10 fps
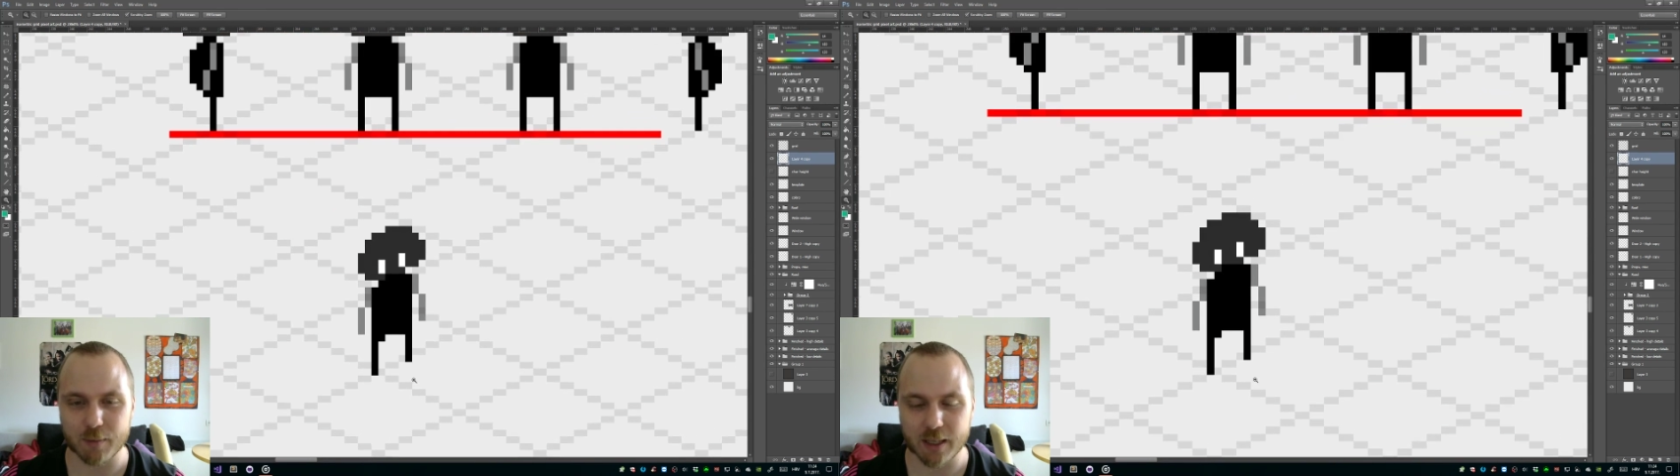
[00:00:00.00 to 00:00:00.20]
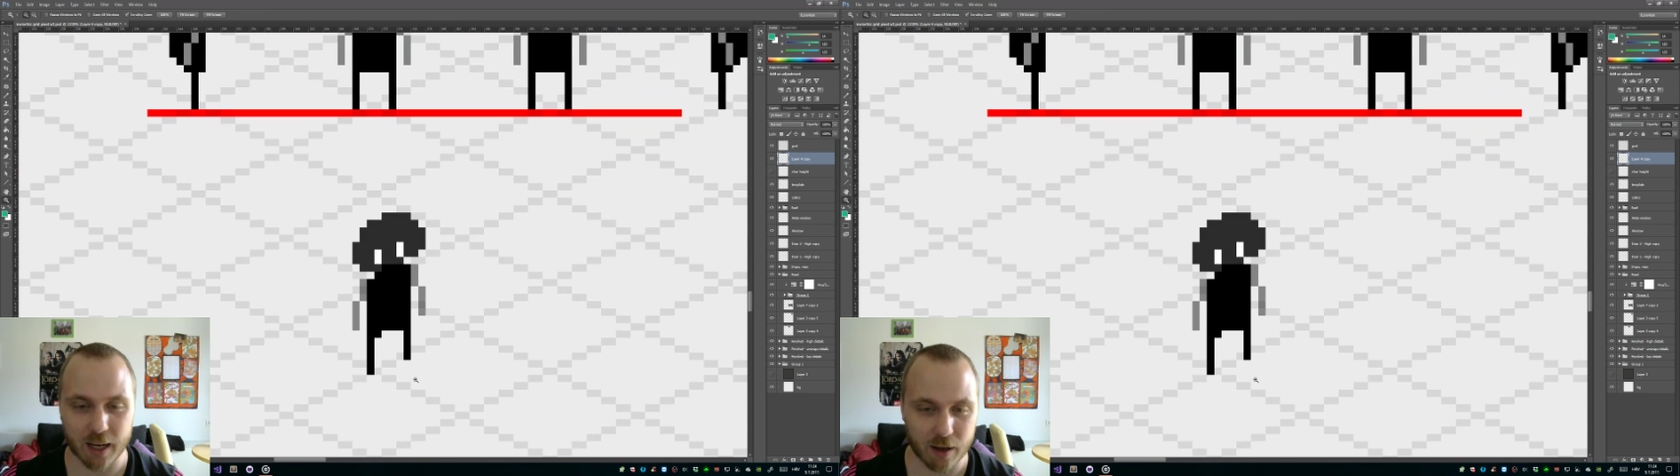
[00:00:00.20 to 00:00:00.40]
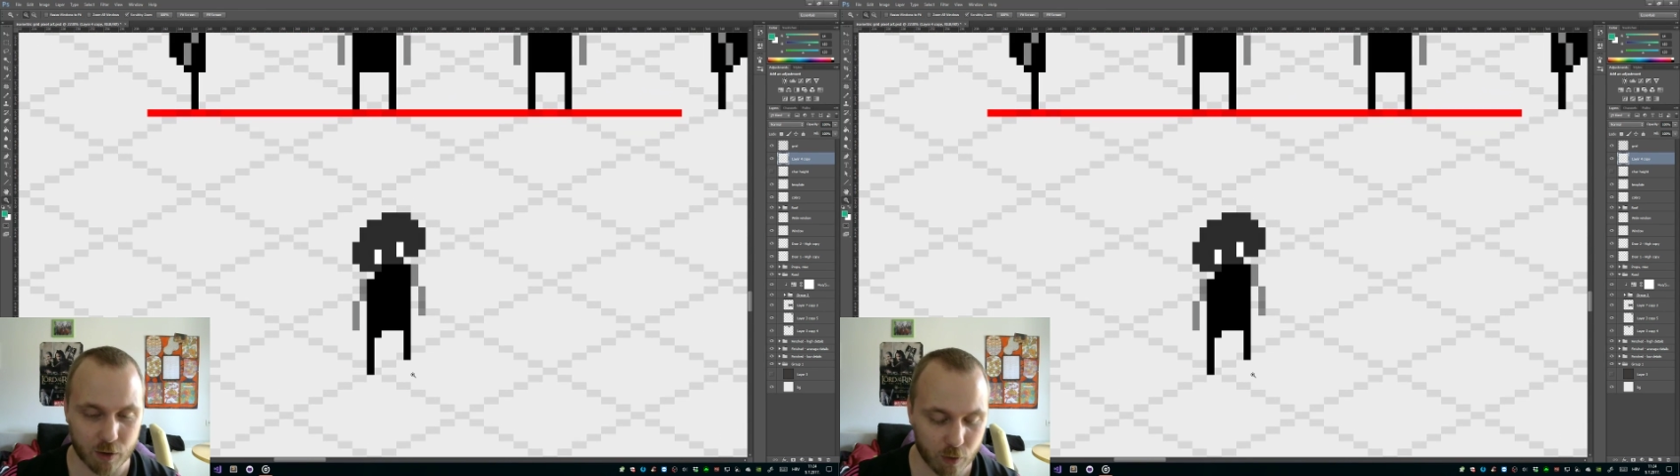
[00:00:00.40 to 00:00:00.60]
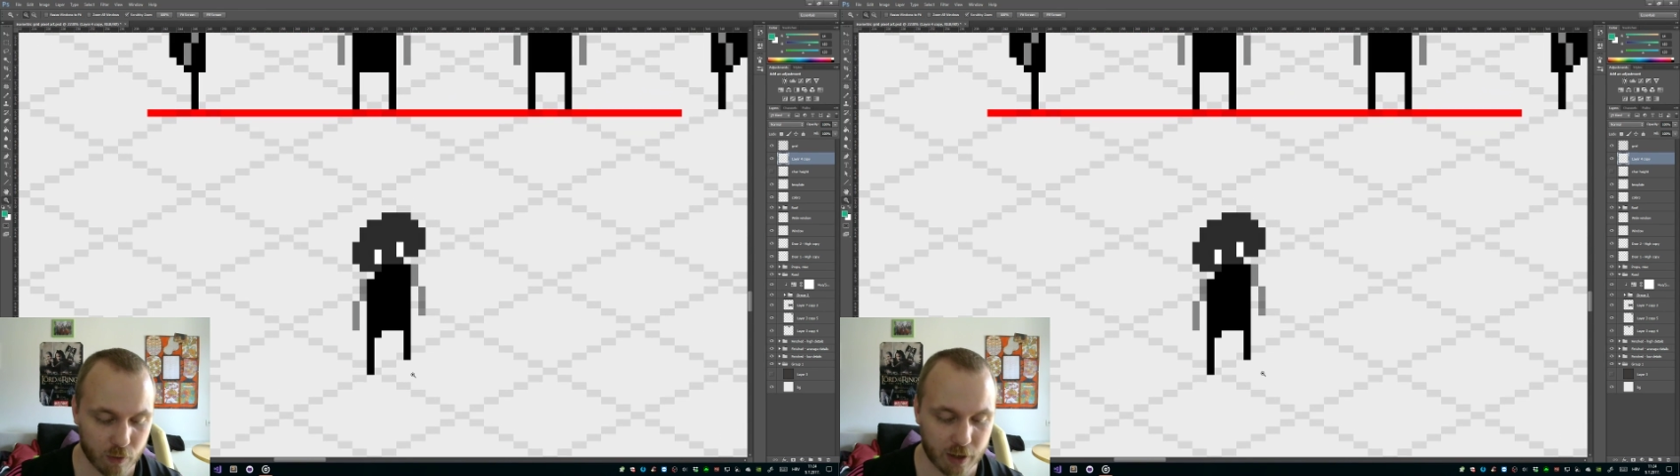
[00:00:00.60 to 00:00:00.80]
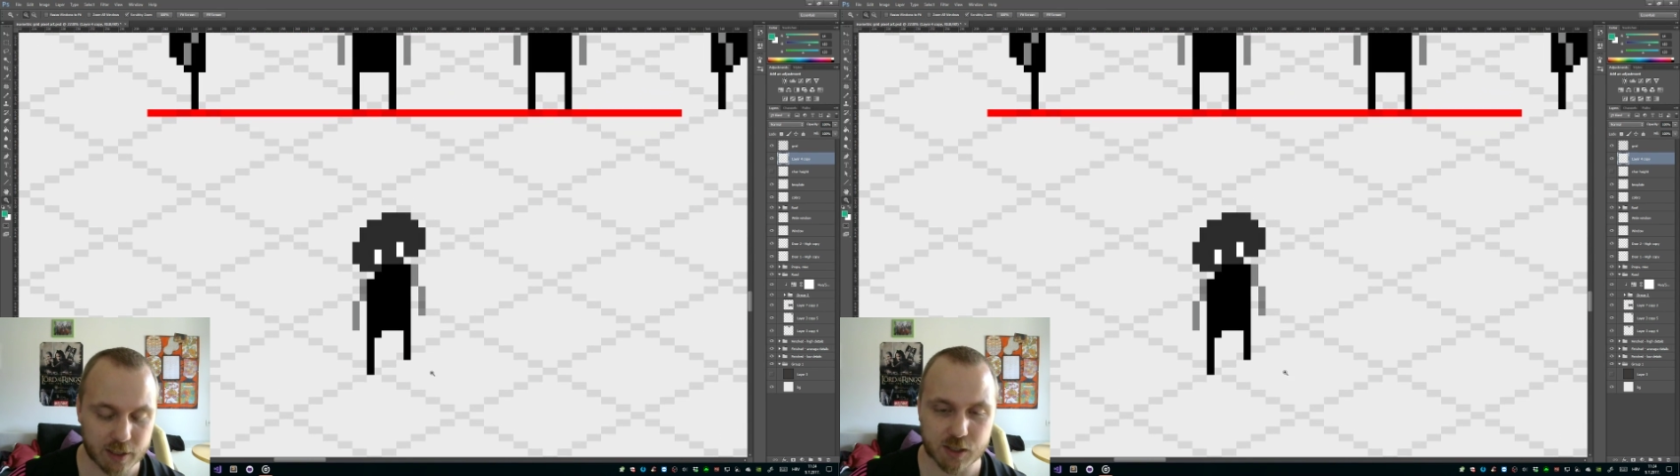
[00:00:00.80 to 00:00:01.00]
Yeah,
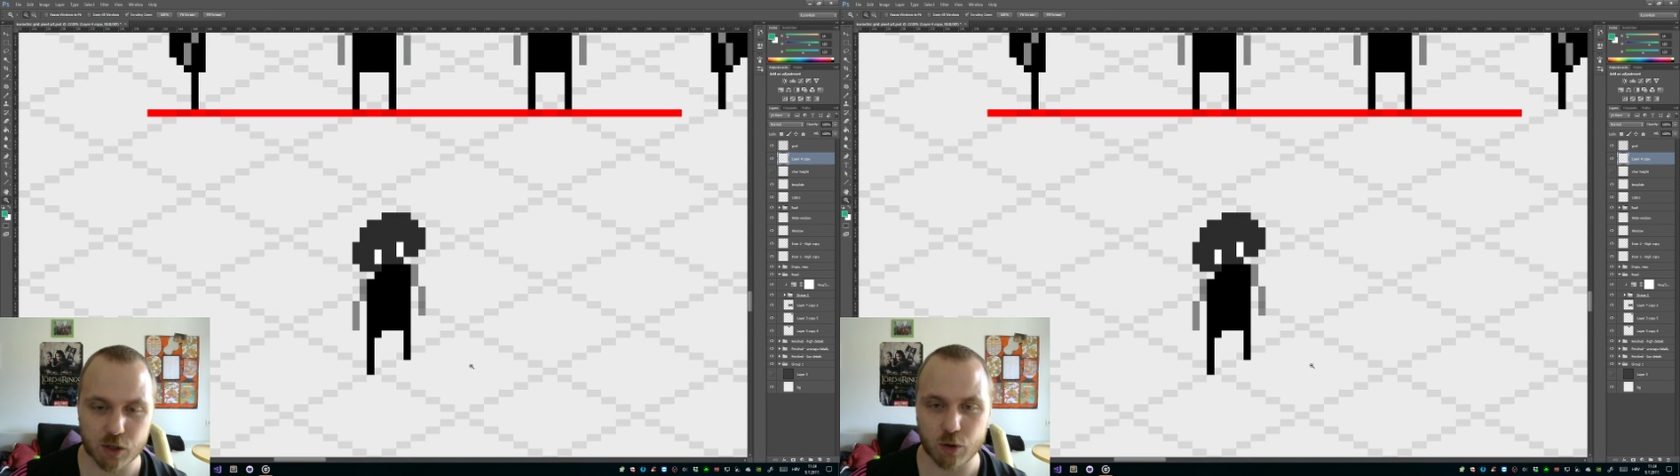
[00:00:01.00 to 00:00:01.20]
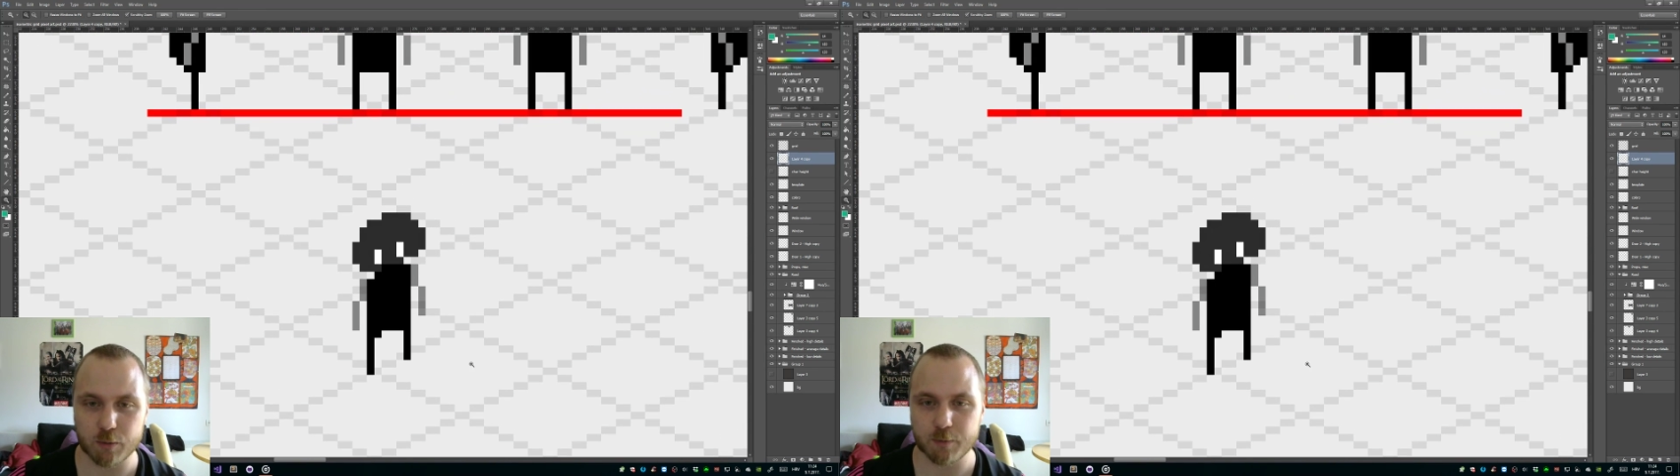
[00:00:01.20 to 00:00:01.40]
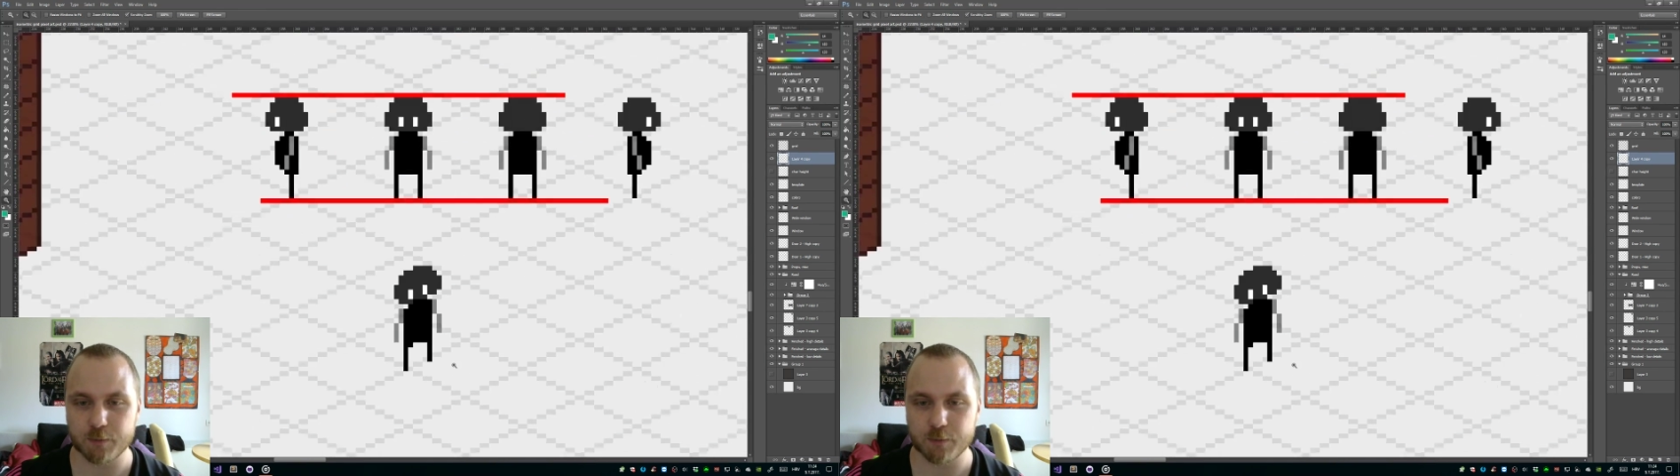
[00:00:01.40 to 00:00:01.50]
alright, so